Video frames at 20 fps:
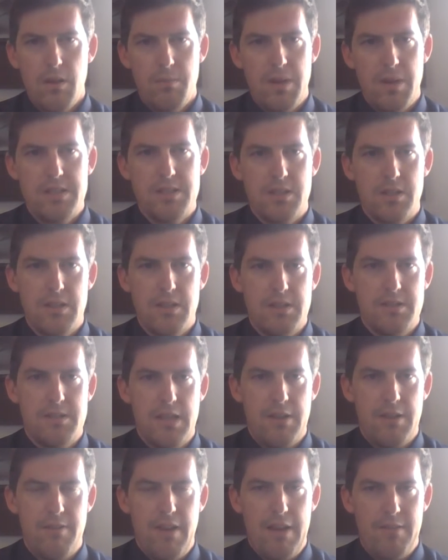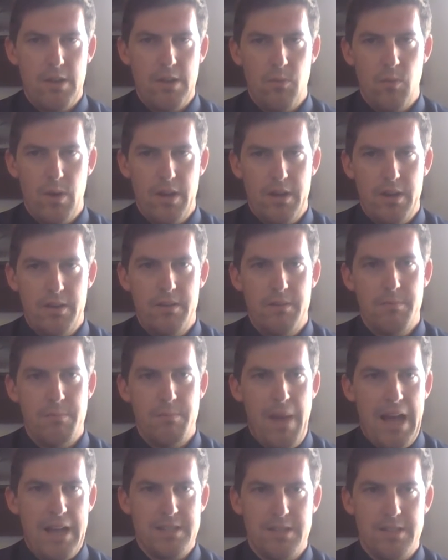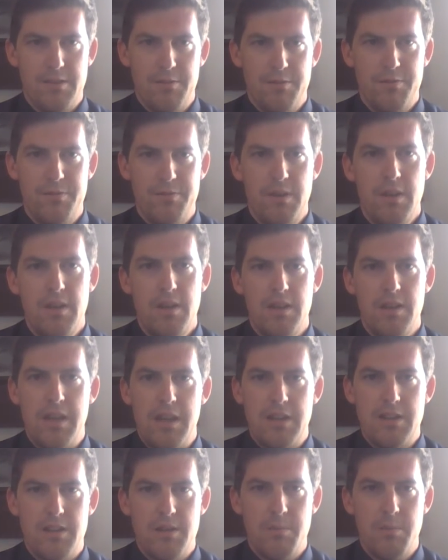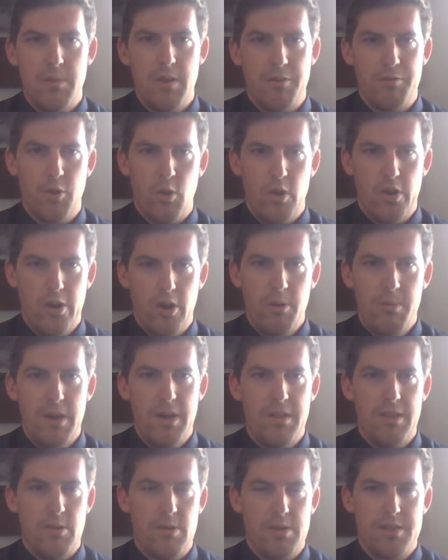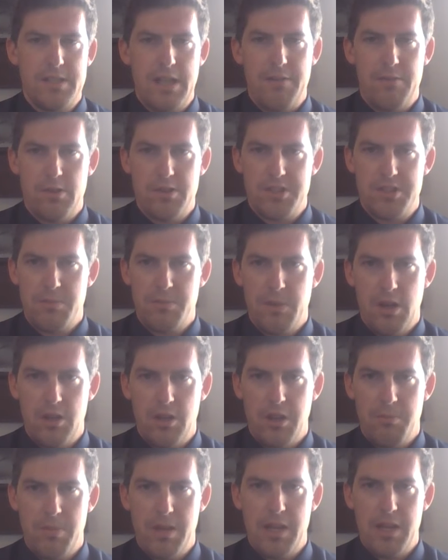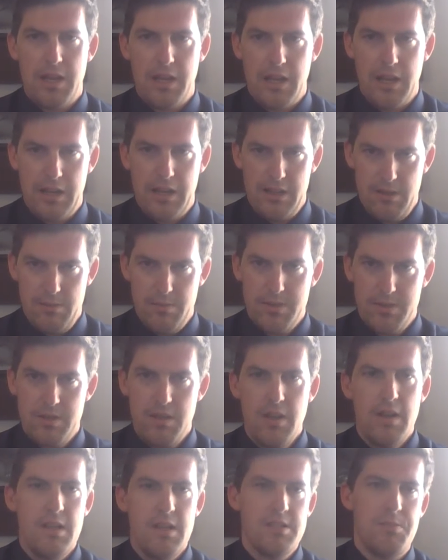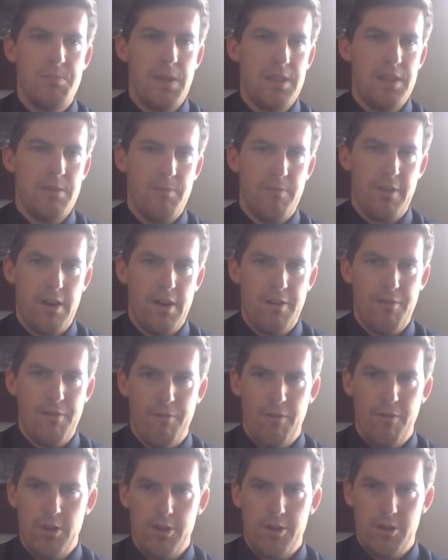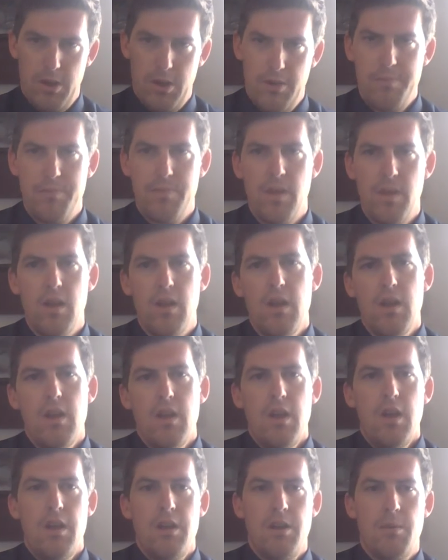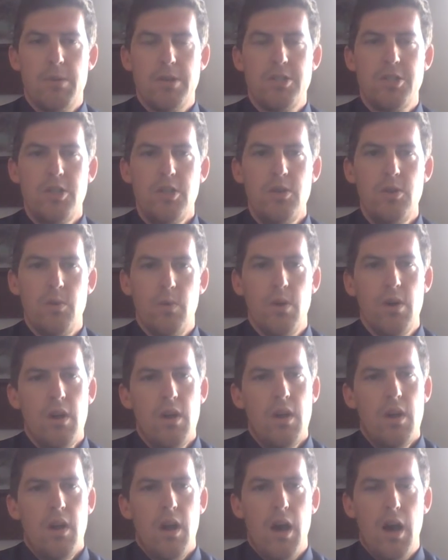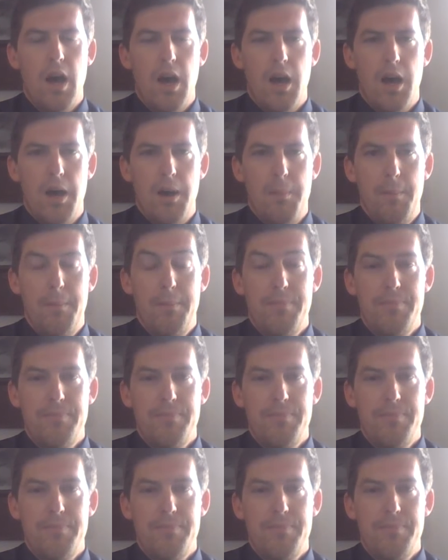basically, instead of having one massive kingdom of Cordoba, there were several small competing kingdoms. This made them very vulnerable. Number two, uh,